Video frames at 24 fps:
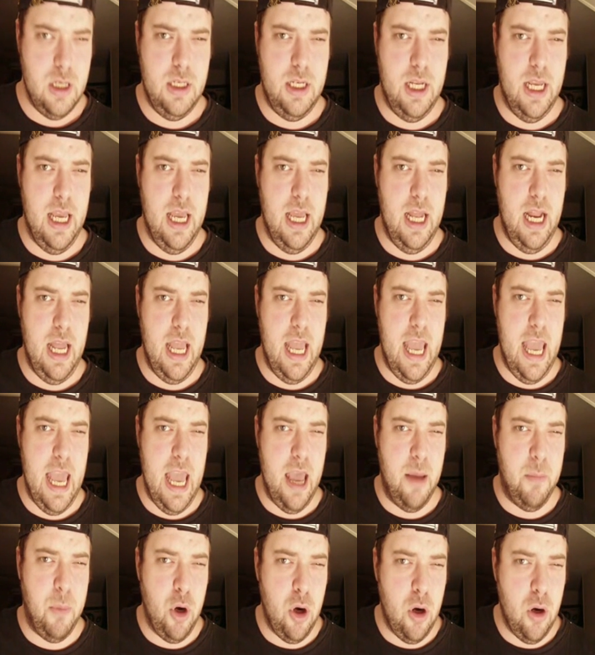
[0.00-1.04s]
To hit a
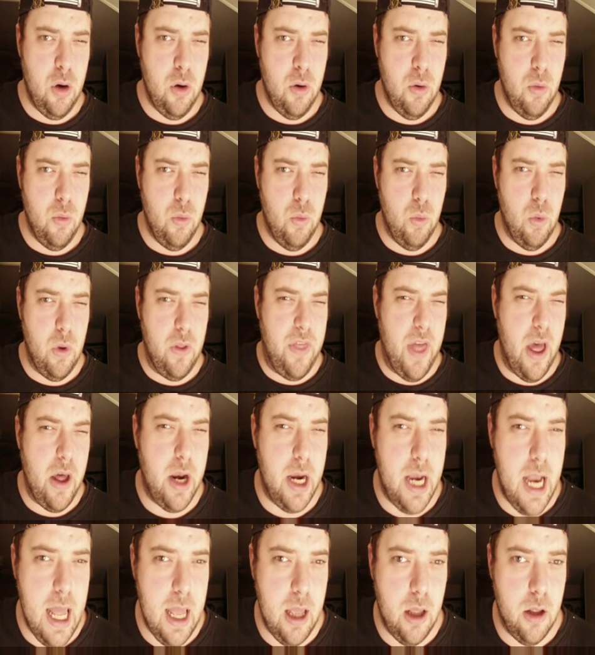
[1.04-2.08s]
hammer without
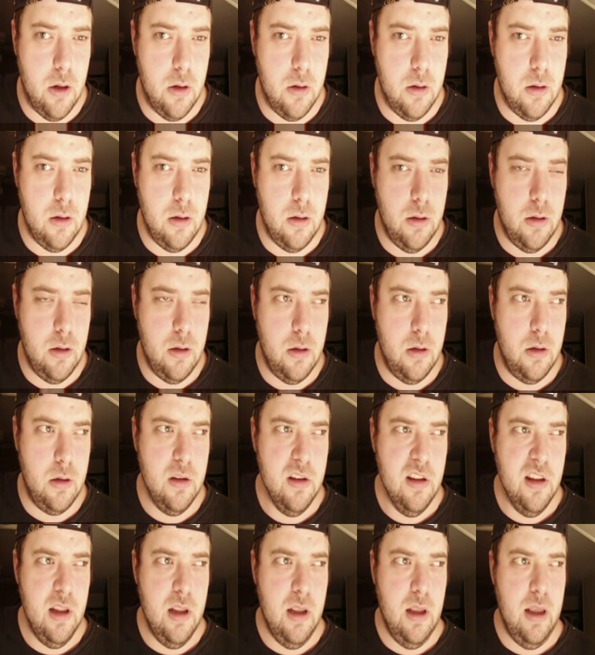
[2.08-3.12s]
a nail.
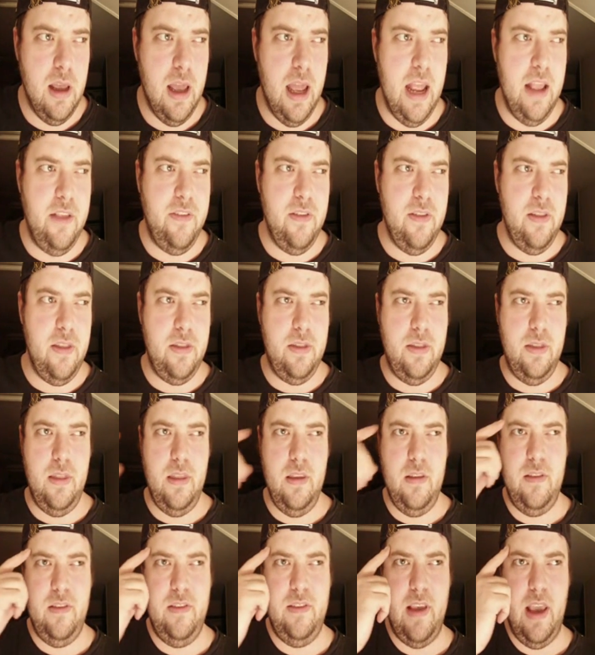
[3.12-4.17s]
Isn't
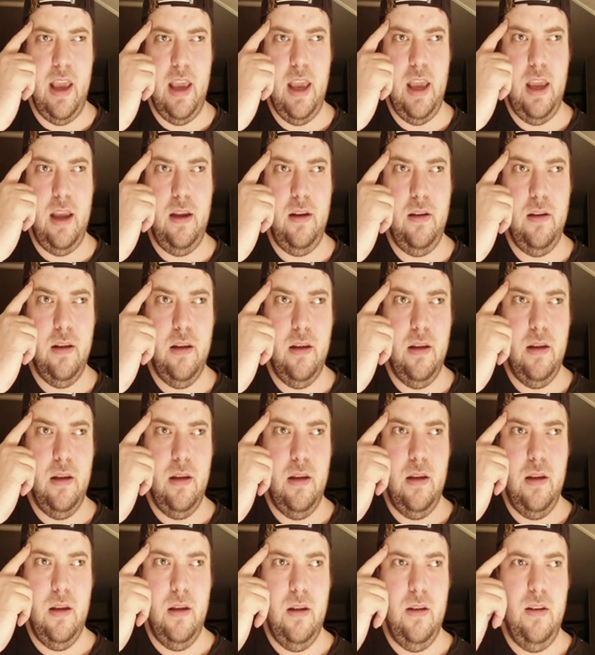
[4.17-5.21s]
the saying
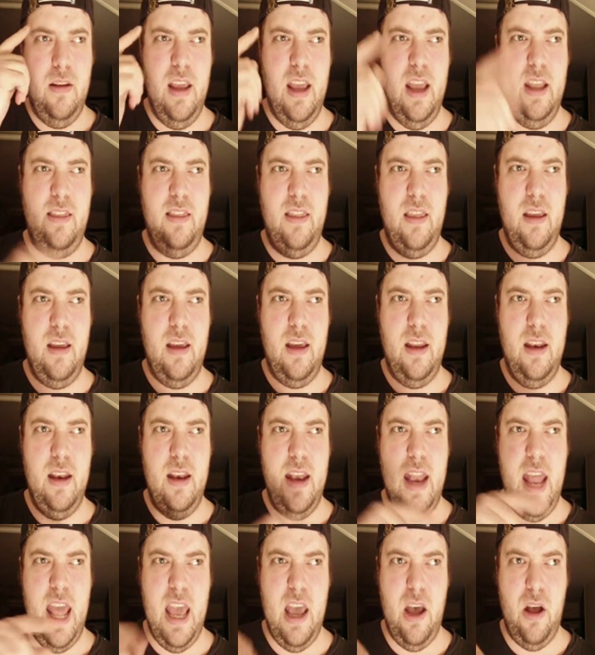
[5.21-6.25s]
to hit the
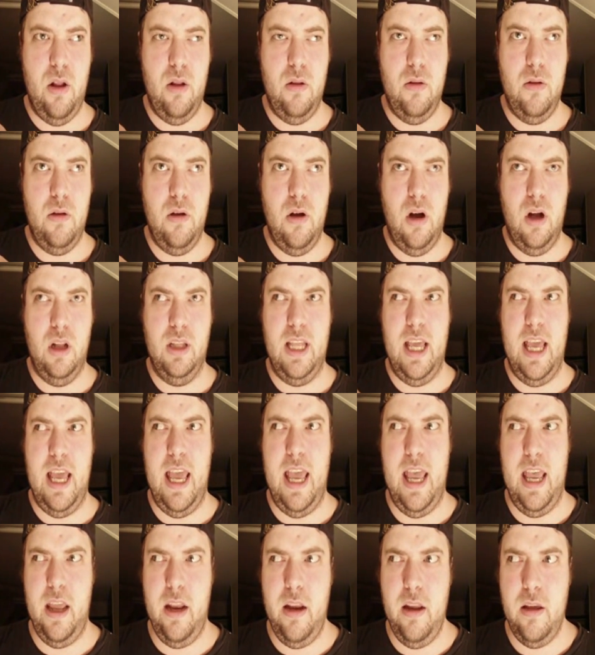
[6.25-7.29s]
nail on the
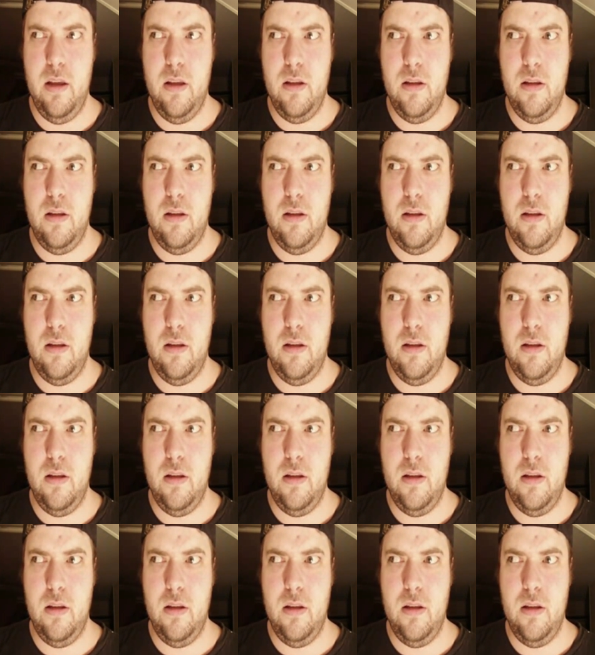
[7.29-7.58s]
head?